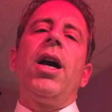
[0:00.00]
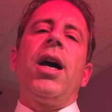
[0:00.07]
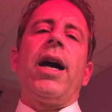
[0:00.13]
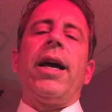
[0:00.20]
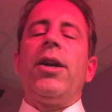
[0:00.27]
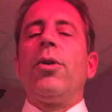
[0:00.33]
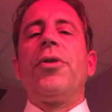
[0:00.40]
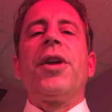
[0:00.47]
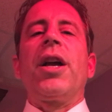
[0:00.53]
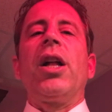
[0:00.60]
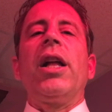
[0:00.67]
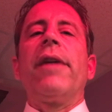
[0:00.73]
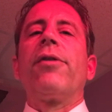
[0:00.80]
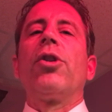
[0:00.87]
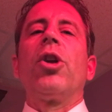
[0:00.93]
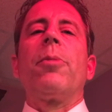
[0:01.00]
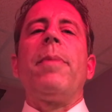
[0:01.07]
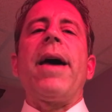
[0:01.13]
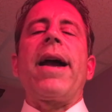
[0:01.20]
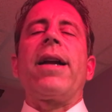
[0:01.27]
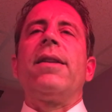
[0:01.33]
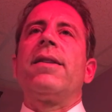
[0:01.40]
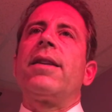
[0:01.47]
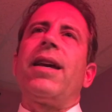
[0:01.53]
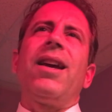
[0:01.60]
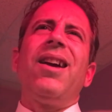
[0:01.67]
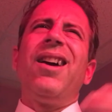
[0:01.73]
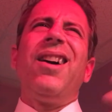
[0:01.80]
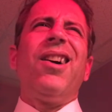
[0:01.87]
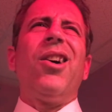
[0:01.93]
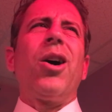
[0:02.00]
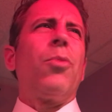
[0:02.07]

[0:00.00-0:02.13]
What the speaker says: I don't think I'll ever look back and say, "Oh,